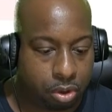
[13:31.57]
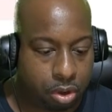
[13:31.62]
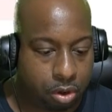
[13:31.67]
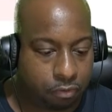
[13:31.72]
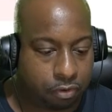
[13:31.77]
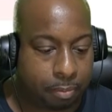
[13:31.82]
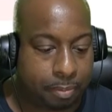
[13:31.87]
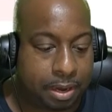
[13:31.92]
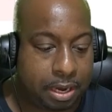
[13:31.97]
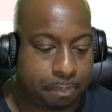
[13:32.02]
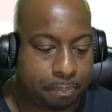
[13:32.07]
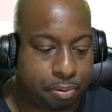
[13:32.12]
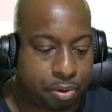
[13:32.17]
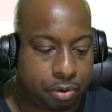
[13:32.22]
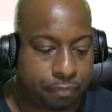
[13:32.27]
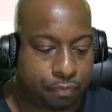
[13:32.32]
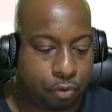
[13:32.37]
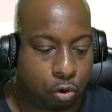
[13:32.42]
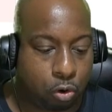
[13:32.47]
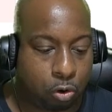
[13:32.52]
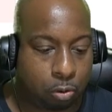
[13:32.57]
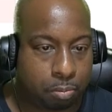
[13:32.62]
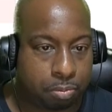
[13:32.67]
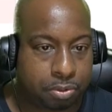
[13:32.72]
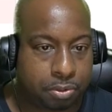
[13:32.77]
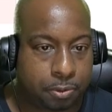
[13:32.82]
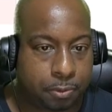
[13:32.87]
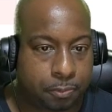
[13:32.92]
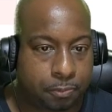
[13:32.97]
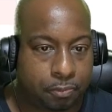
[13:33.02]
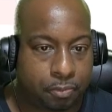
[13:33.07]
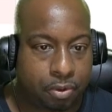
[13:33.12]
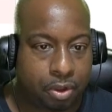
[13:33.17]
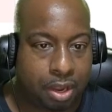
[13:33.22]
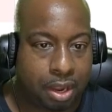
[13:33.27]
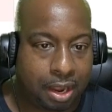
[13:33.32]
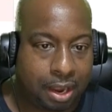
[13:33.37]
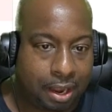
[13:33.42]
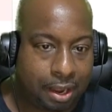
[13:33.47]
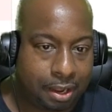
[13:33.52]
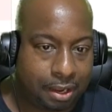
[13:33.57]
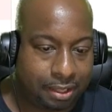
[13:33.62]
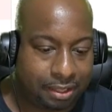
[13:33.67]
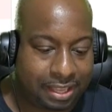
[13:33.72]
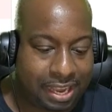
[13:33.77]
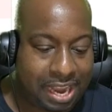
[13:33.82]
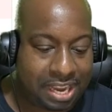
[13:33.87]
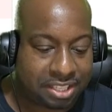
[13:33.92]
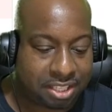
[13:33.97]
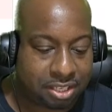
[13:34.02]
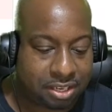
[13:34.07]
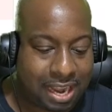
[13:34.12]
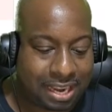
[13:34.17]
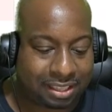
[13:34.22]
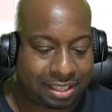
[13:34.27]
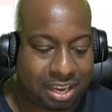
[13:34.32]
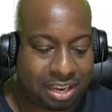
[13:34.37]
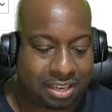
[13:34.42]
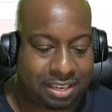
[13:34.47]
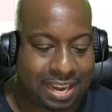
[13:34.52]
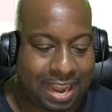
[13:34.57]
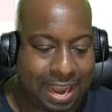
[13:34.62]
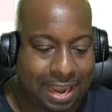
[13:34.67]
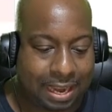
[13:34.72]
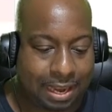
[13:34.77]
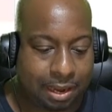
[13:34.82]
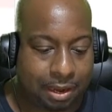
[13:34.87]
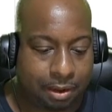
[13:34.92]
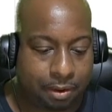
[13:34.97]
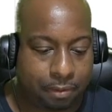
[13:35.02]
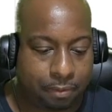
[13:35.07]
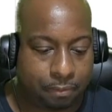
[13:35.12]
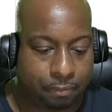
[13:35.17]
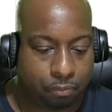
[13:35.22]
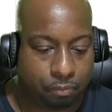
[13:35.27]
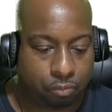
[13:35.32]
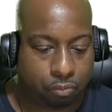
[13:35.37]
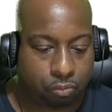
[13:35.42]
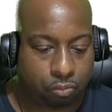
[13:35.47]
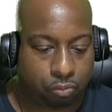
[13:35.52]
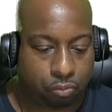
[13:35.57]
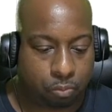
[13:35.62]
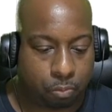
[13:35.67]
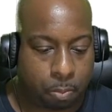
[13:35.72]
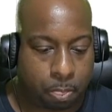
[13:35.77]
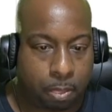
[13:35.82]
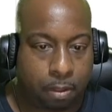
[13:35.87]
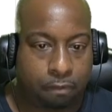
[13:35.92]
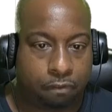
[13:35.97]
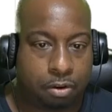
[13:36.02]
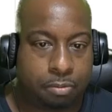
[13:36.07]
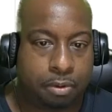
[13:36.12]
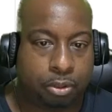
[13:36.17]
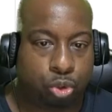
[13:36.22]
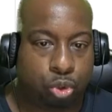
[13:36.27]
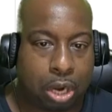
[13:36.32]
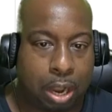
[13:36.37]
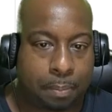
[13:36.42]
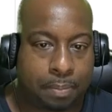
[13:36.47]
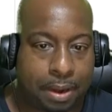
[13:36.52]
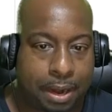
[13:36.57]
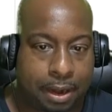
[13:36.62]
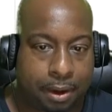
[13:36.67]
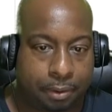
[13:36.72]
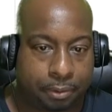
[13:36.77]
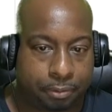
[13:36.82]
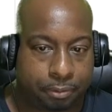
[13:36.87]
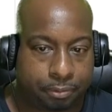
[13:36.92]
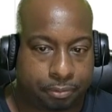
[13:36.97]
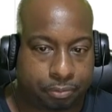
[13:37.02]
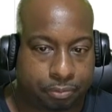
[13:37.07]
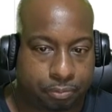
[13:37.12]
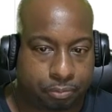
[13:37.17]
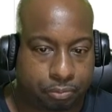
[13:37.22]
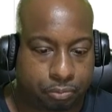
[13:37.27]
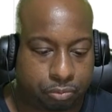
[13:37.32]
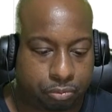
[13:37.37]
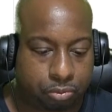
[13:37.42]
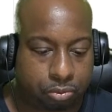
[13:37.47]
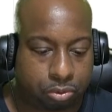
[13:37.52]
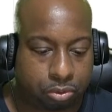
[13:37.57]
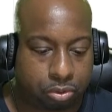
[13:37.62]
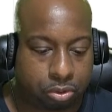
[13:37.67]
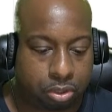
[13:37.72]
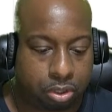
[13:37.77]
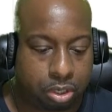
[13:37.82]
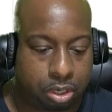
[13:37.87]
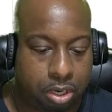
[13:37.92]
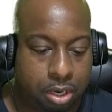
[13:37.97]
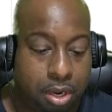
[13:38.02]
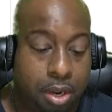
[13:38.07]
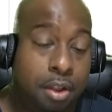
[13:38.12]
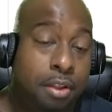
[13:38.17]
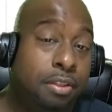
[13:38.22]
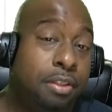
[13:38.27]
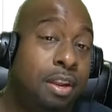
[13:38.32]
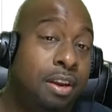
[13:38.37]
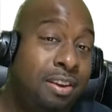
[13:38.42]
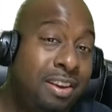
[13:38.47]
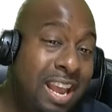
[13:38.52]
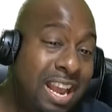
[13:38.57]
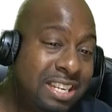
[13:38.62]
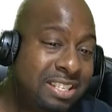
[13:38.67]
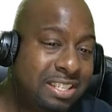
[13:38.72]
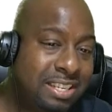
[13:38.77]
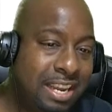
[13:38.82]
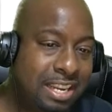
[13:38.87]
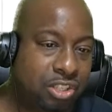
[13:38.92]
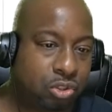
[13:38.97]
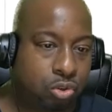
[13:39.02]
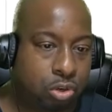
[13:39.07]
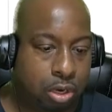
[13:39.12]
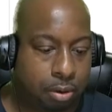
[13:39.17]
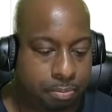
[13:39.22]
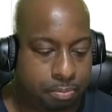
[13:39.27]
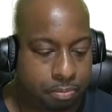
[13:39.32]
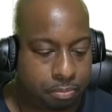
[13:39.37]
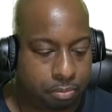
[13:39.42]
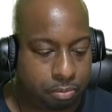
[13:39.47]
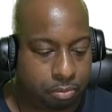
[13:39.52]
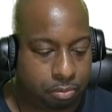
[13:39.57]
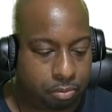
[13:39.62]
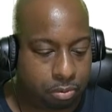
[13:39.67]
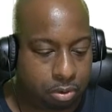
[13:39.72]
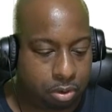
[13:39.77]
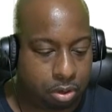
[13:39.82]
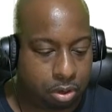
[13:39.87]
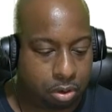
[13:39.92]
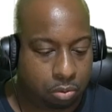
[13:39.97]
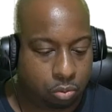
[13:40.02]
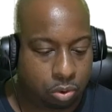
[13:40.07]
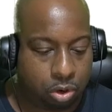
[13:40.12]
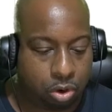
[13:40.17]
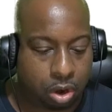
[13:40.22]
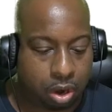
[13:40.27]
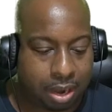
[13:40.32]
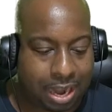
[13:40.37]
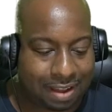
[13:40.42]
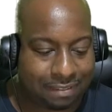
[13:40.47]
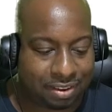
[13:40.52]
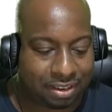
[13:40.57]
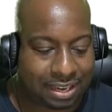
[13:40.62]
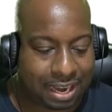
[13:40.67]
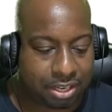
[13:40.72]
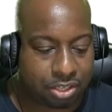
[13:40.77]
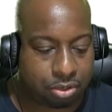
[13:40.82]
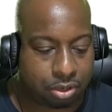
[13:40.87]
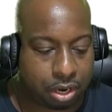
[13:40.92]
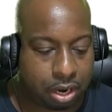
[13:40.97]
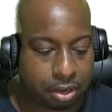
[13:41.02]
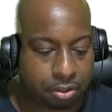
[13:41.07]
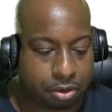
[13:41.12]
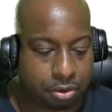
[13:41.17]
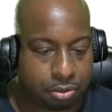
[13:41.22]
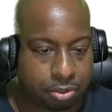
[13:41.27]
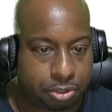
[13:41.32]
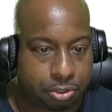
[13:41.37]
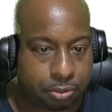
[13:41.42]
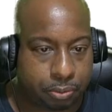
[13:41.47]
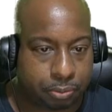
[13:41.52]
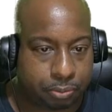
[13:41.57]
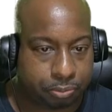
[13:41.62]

from input forms. Then select a day from the drop-down. The next test script, we're going to navigate to others,